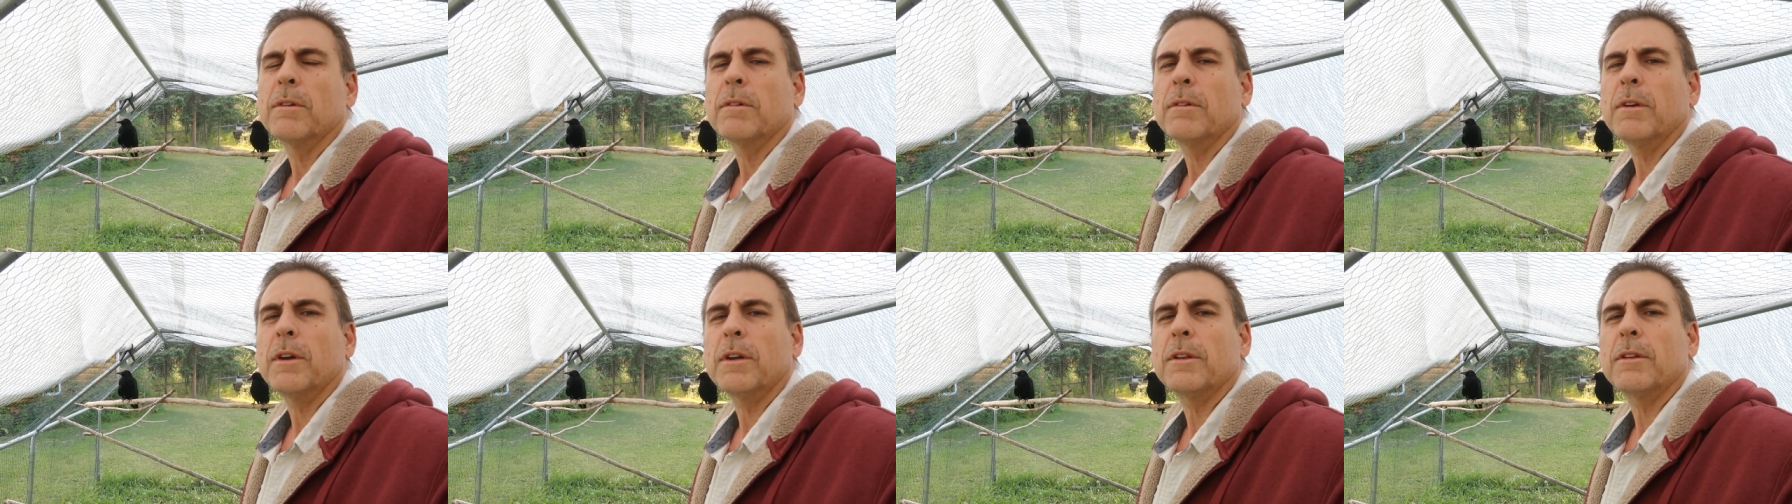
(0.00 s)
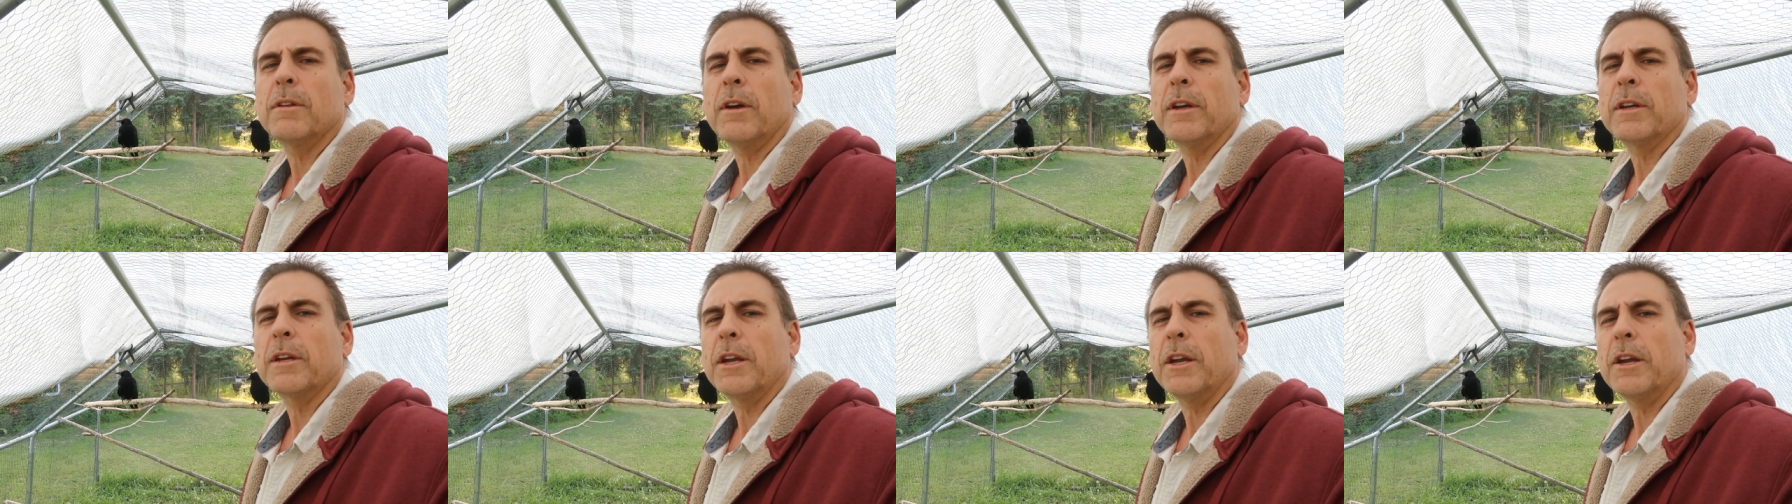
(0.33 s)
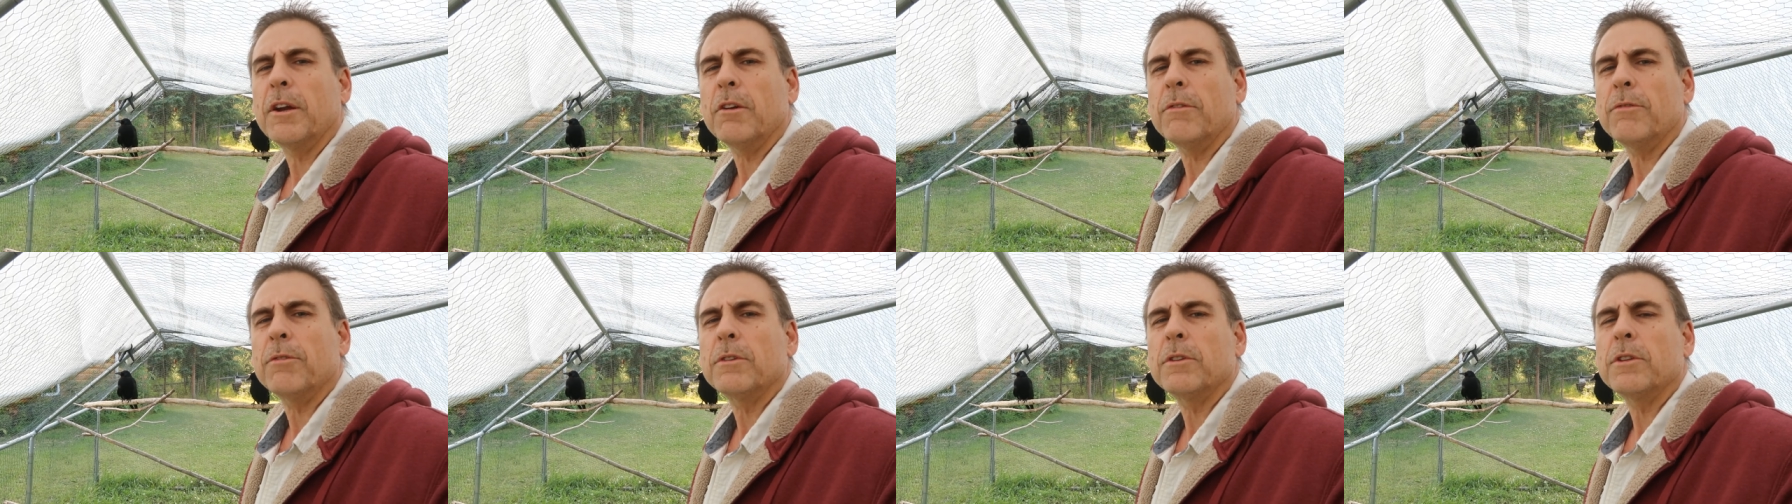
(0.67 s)
And I
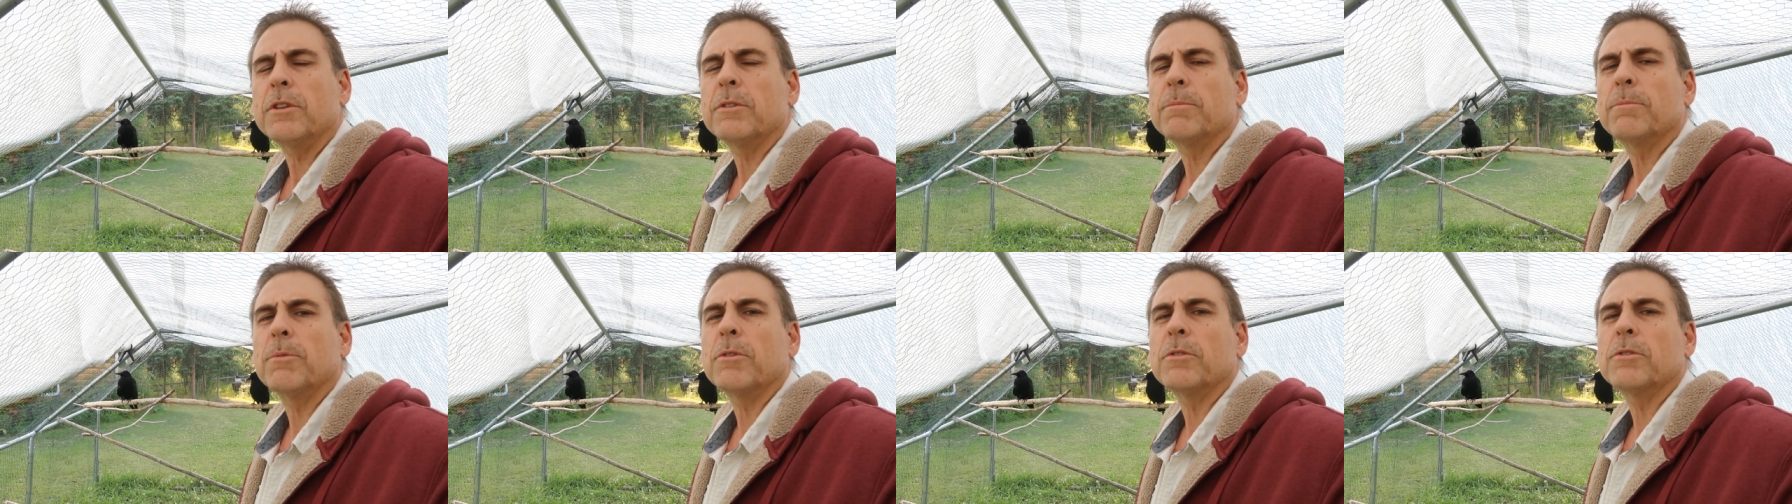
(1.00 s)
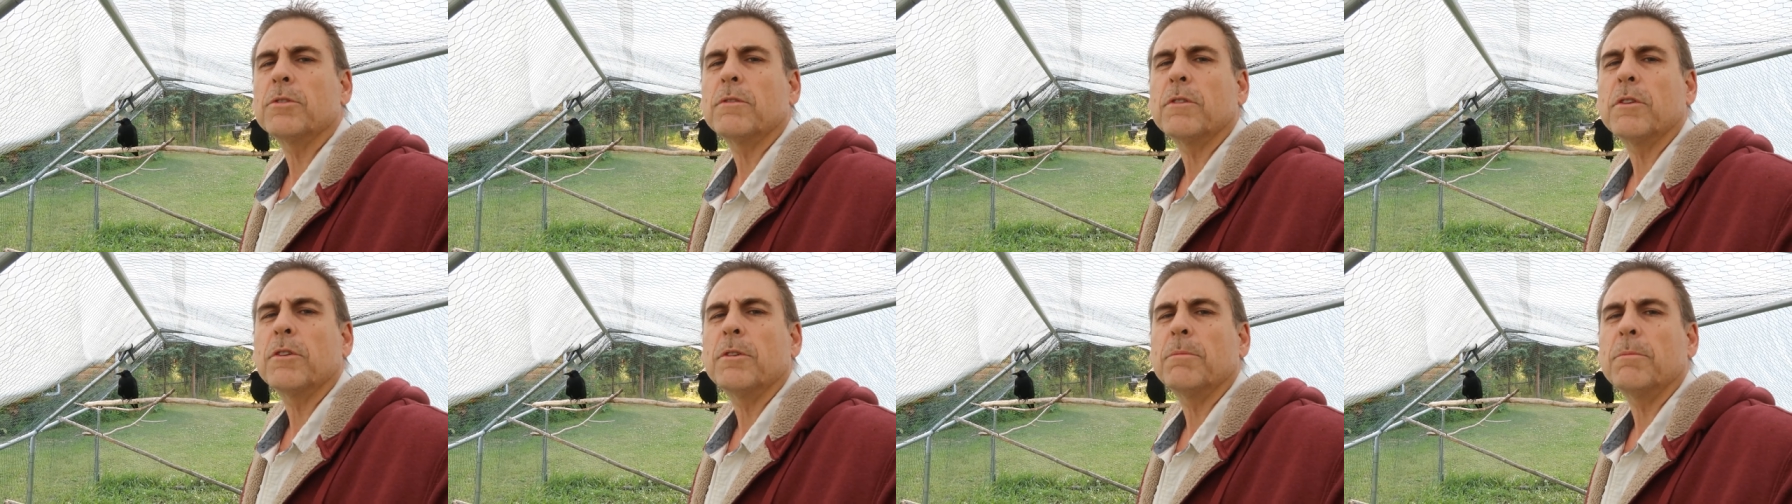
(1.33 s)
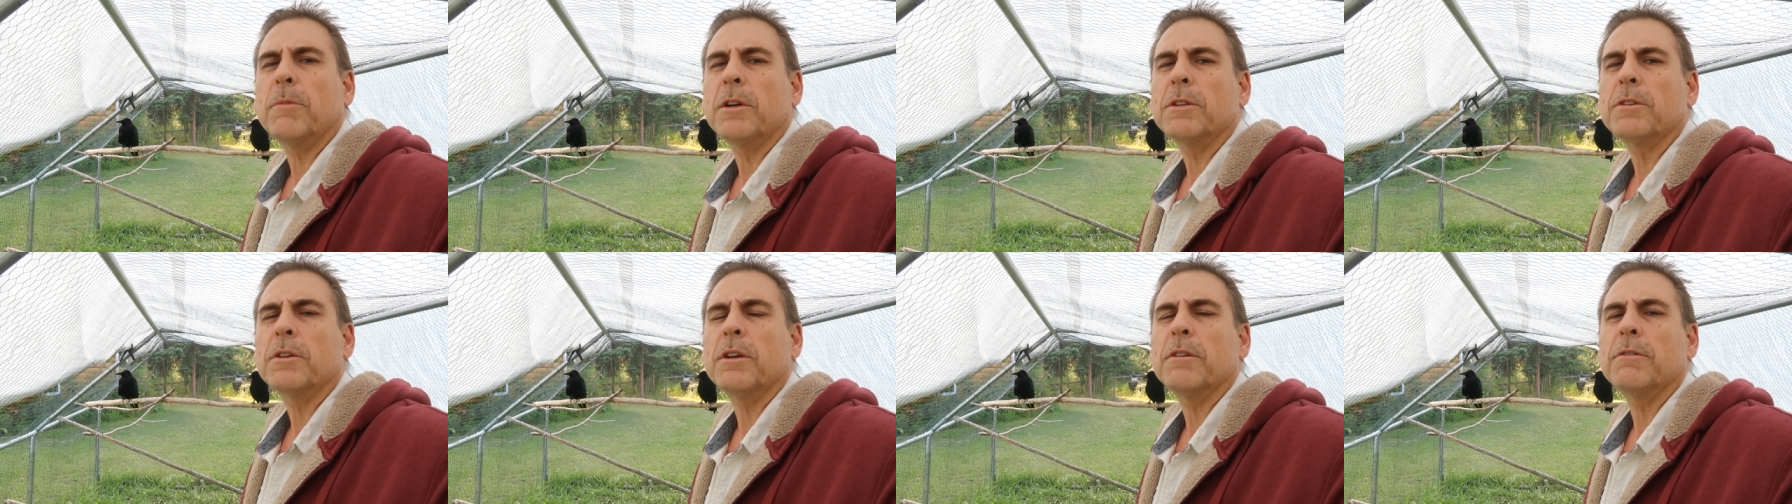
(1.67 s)
care for these birds very
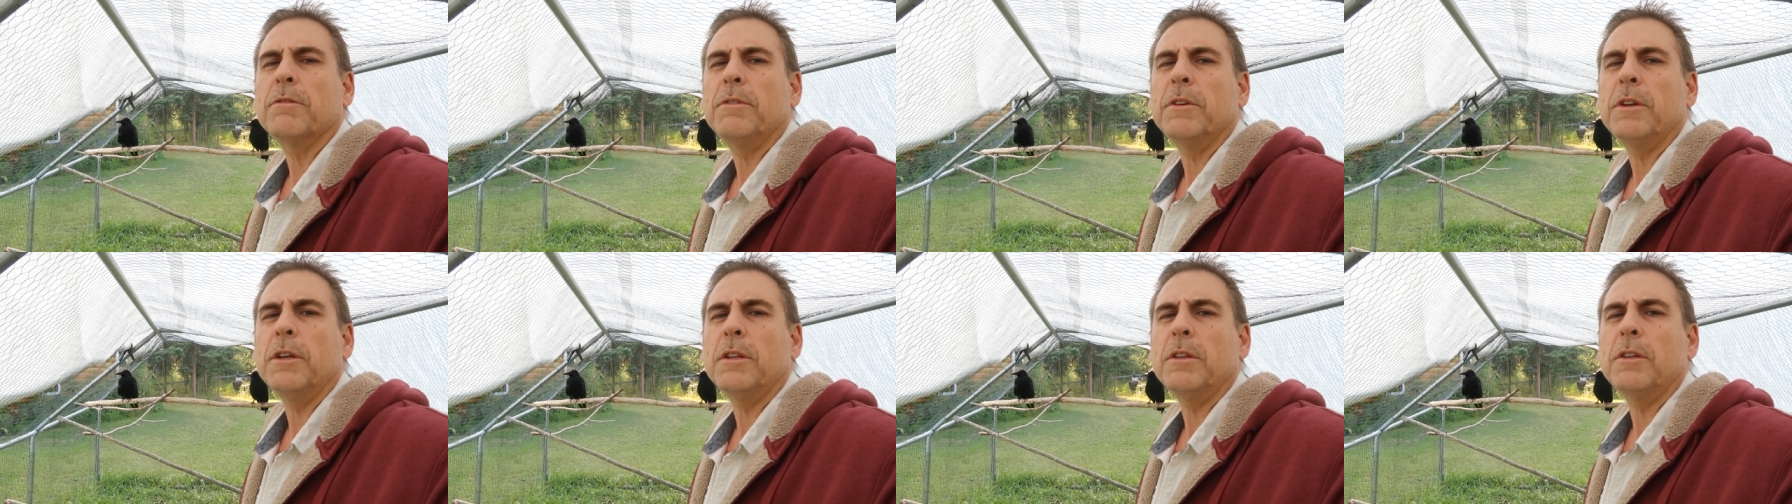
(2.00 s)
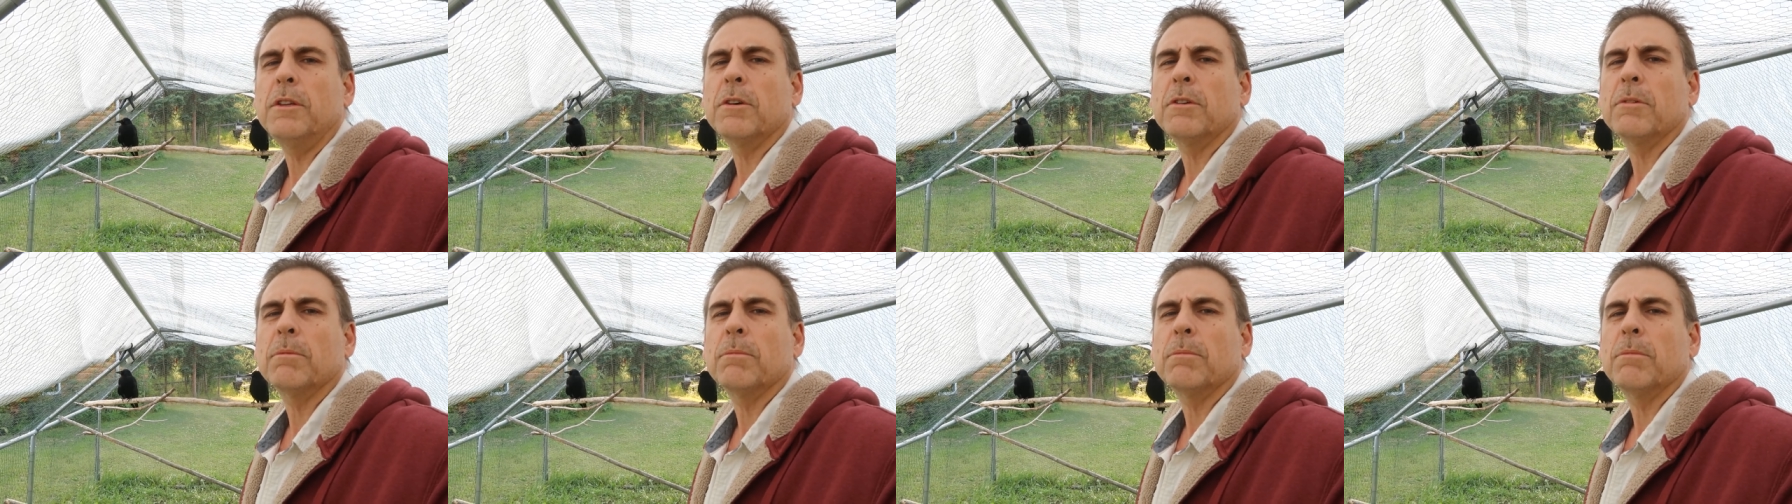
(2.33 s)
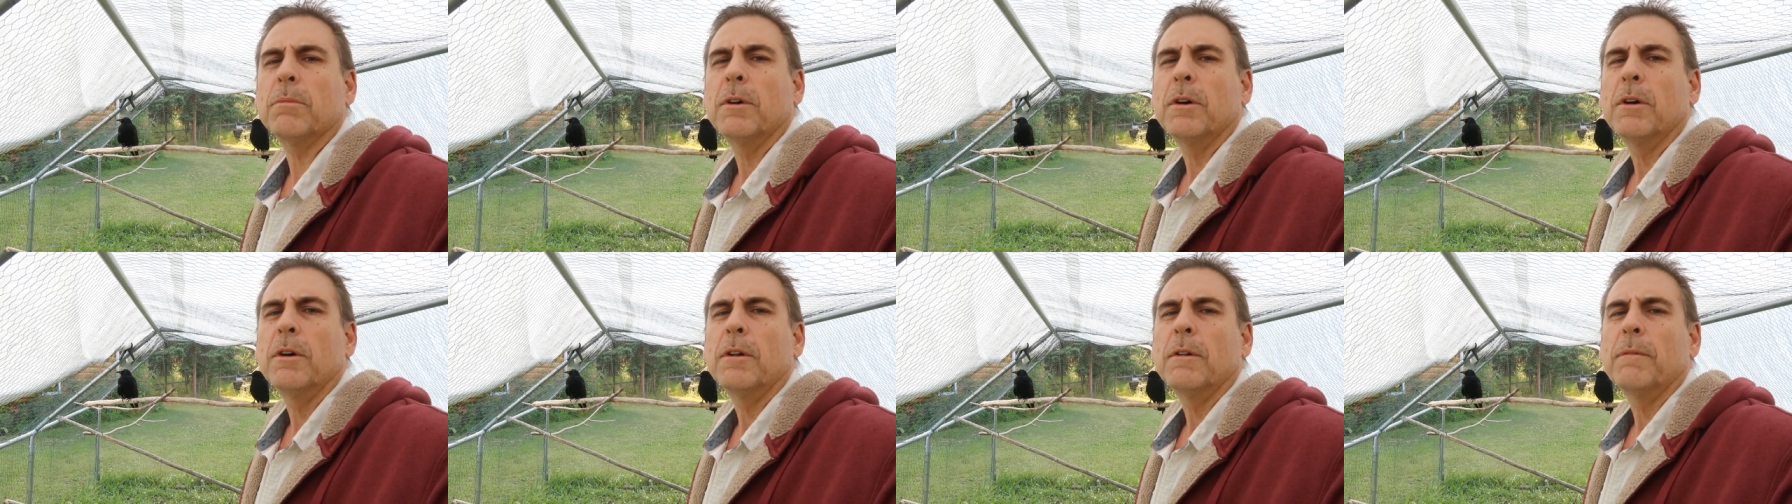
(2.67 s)
much. I feed
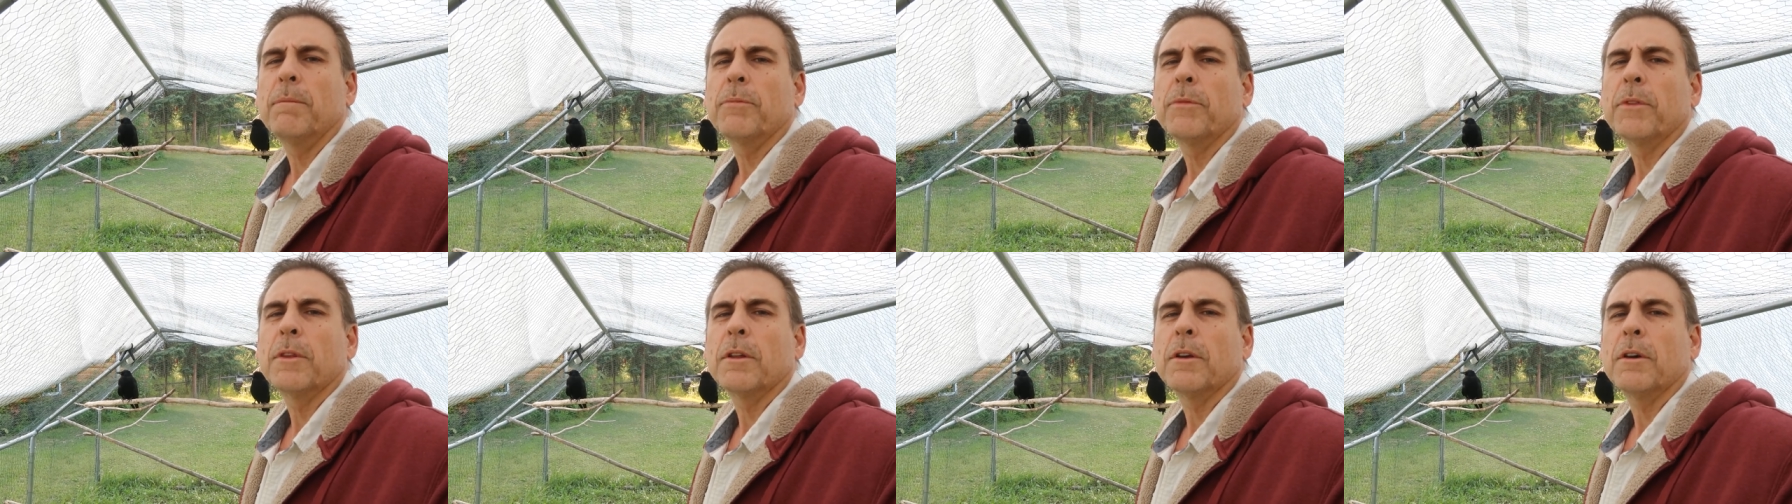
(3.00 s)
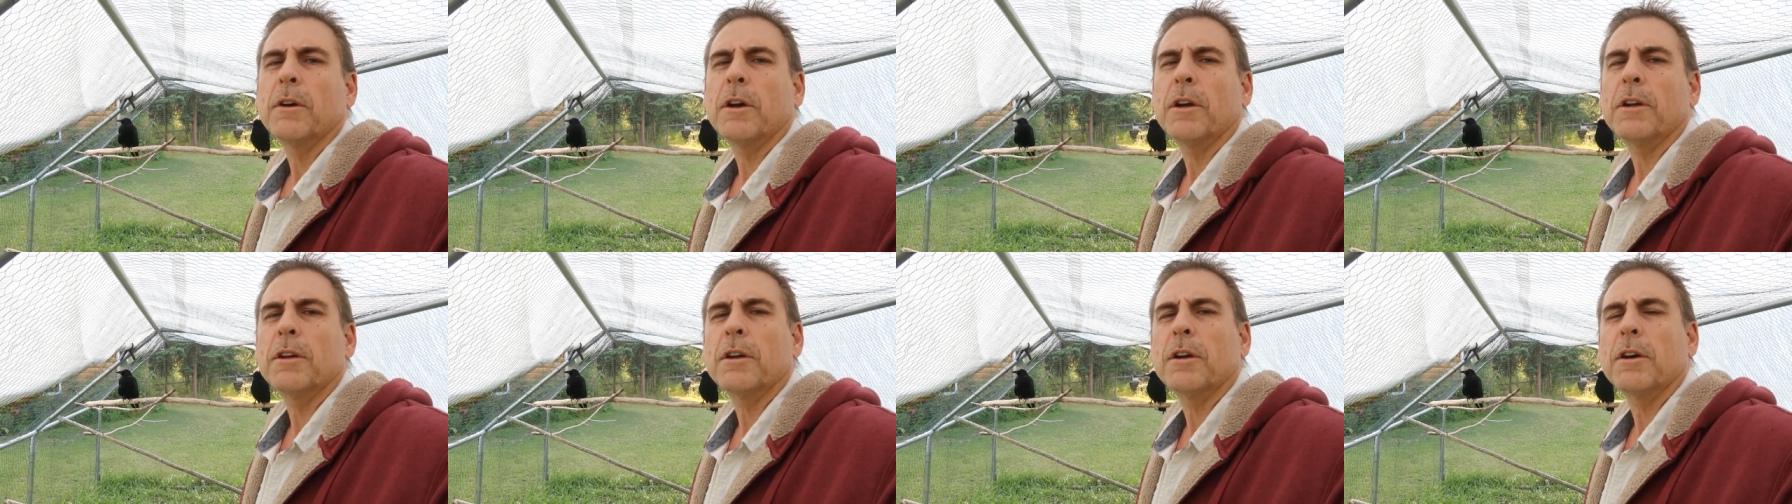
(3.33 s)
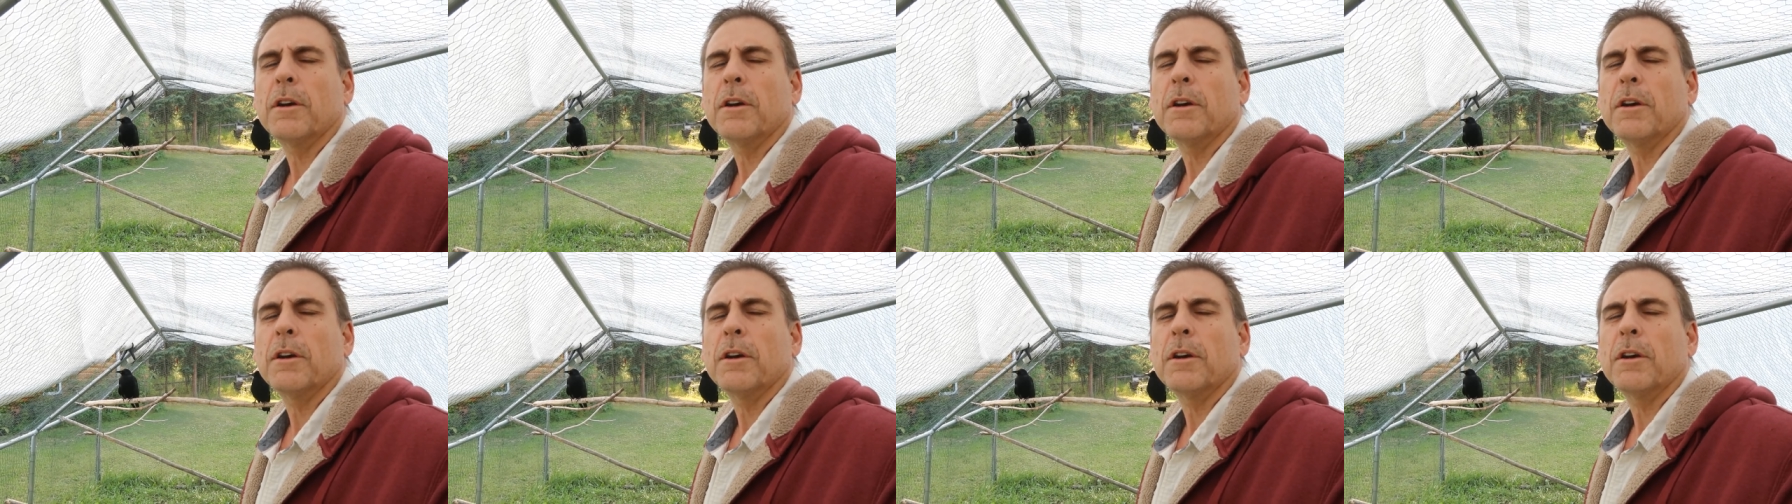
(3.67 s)
them. I.